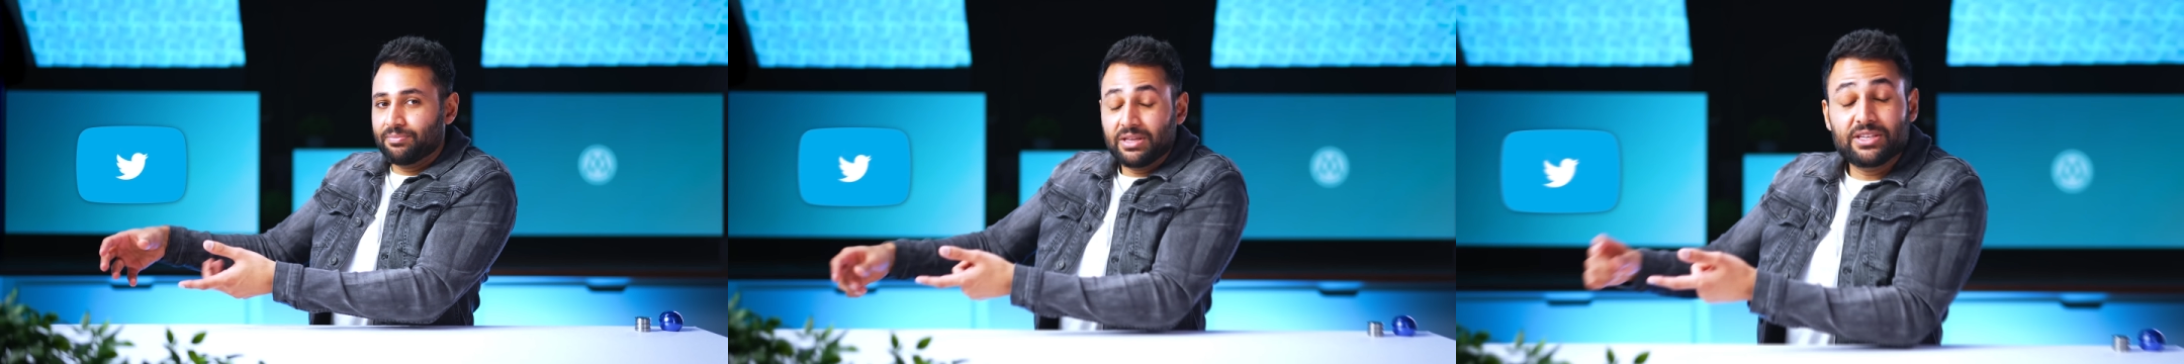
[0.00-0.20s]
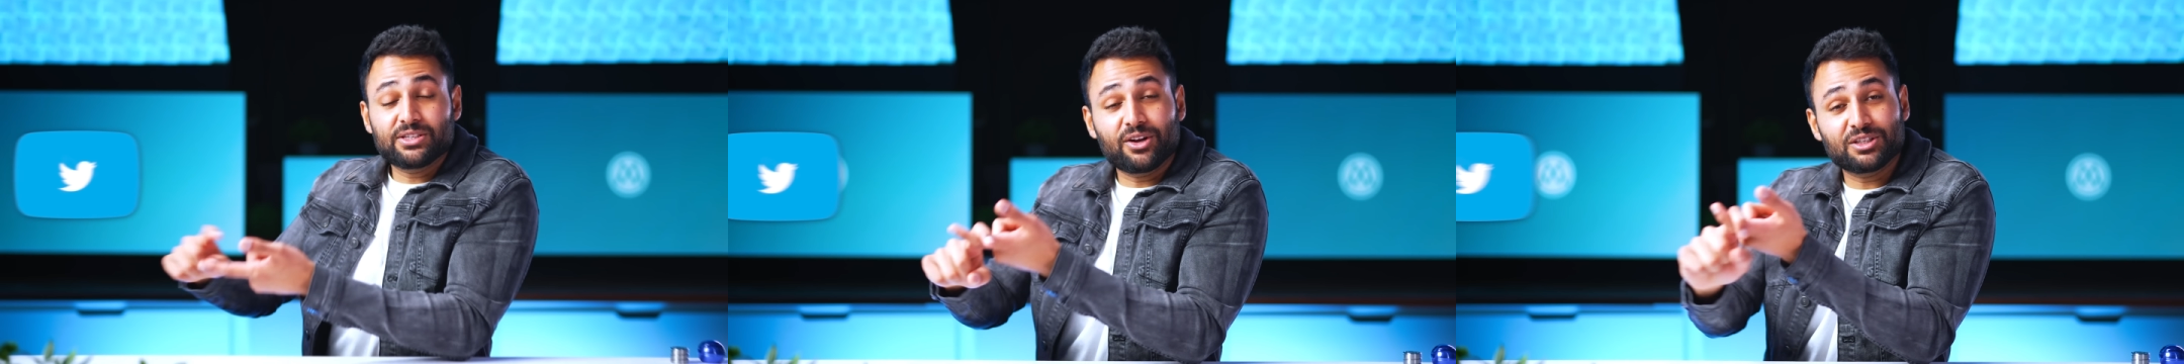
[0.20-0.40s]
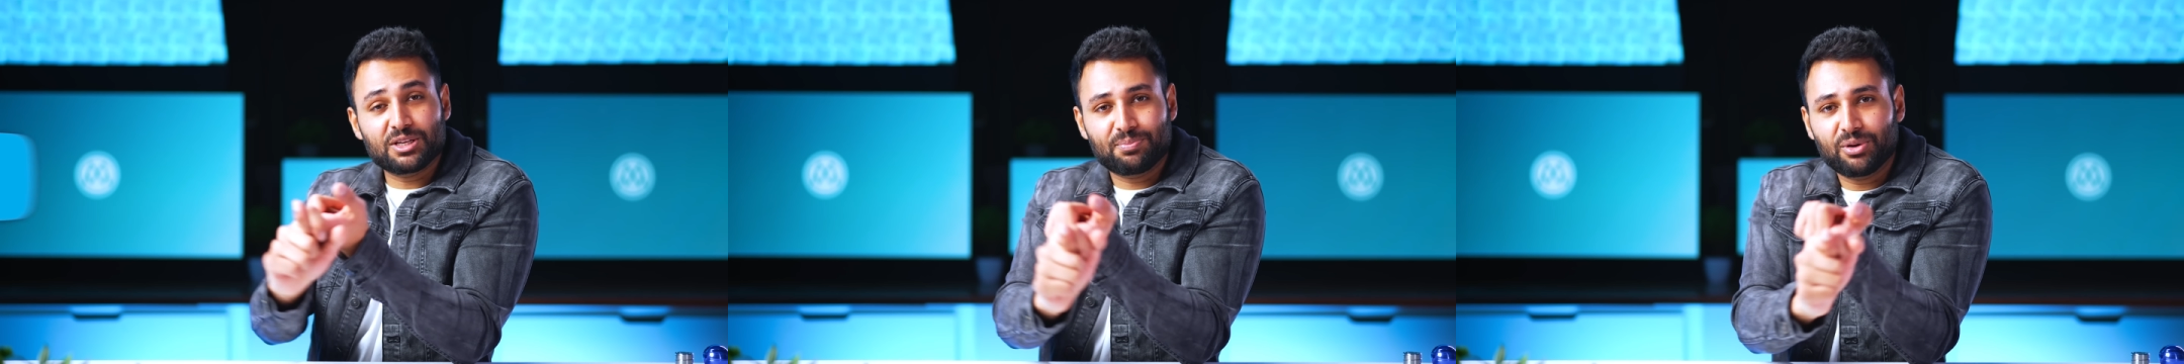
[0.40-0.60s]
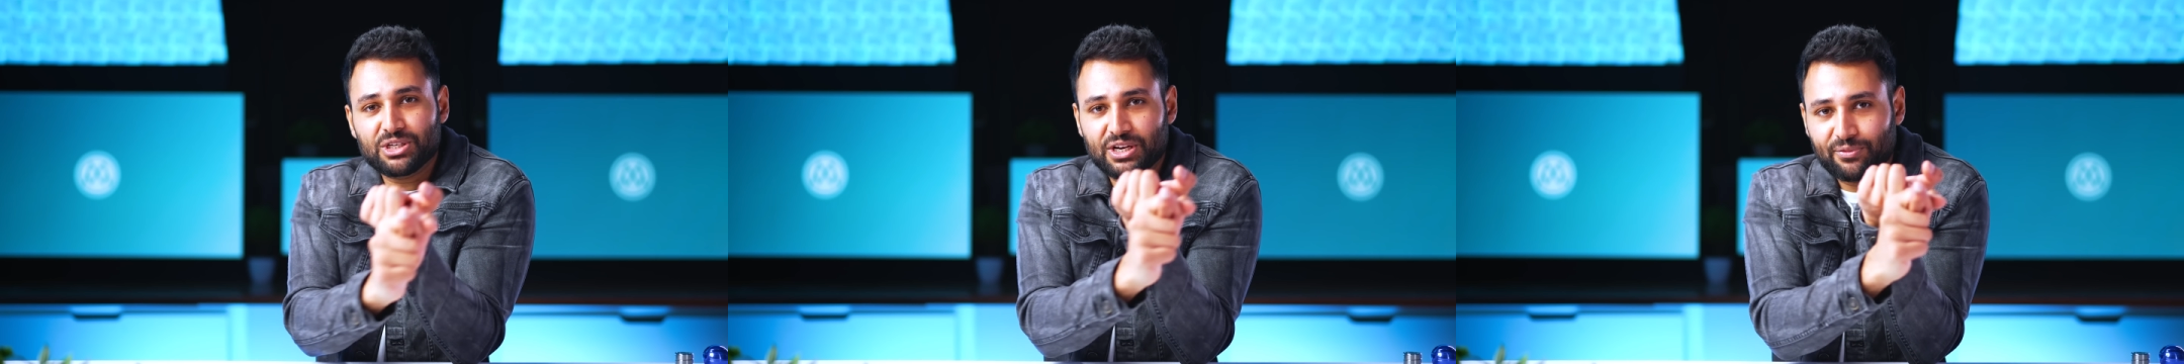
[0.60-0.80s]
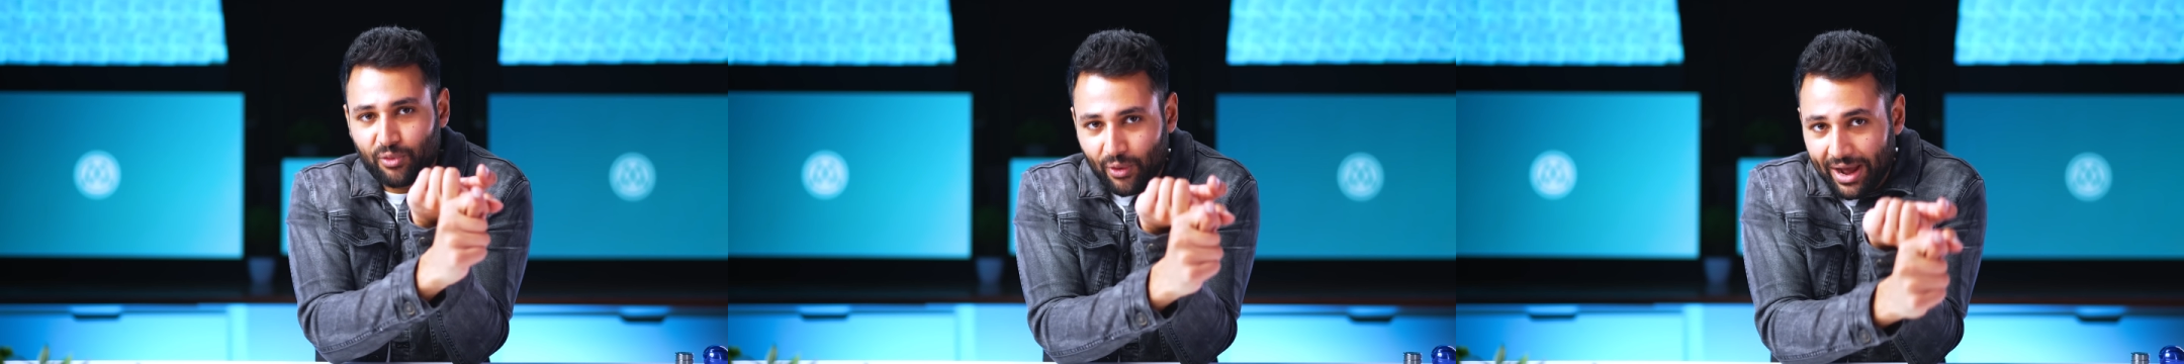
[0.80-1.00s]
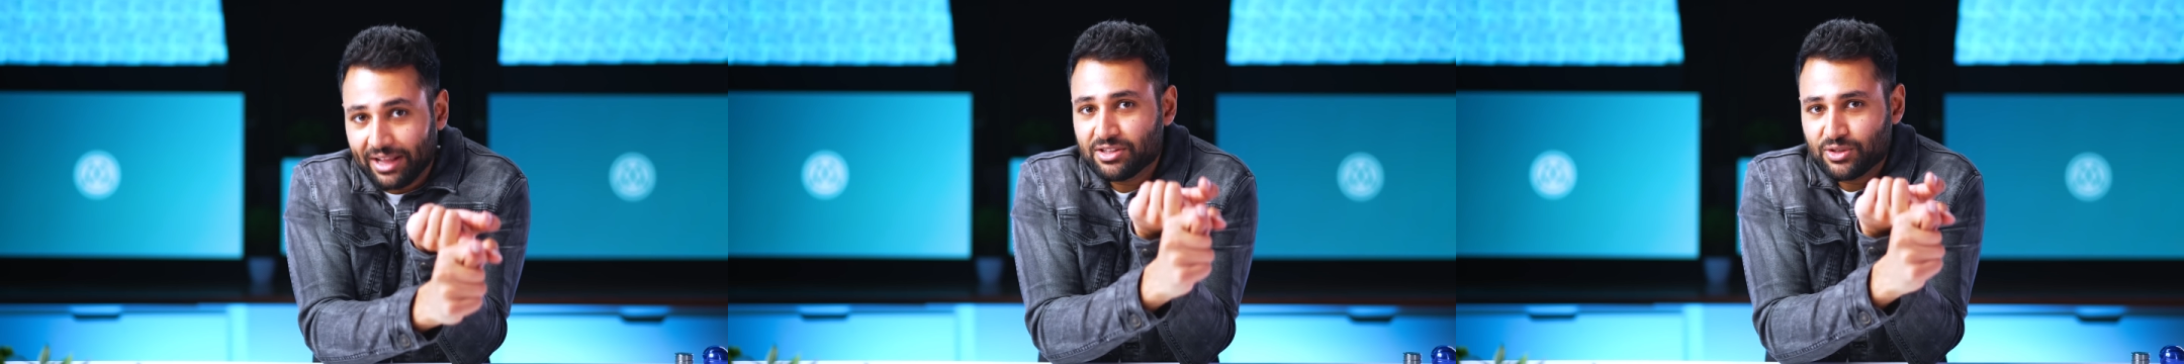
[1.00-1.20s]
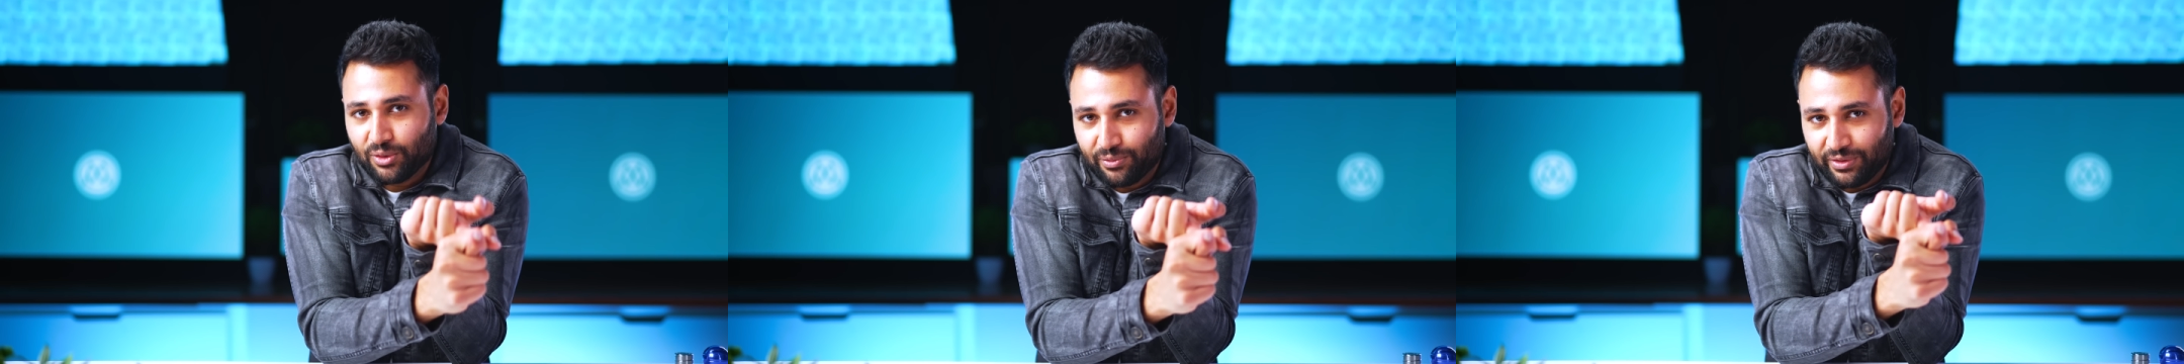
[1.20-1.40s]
He started pushing for ads on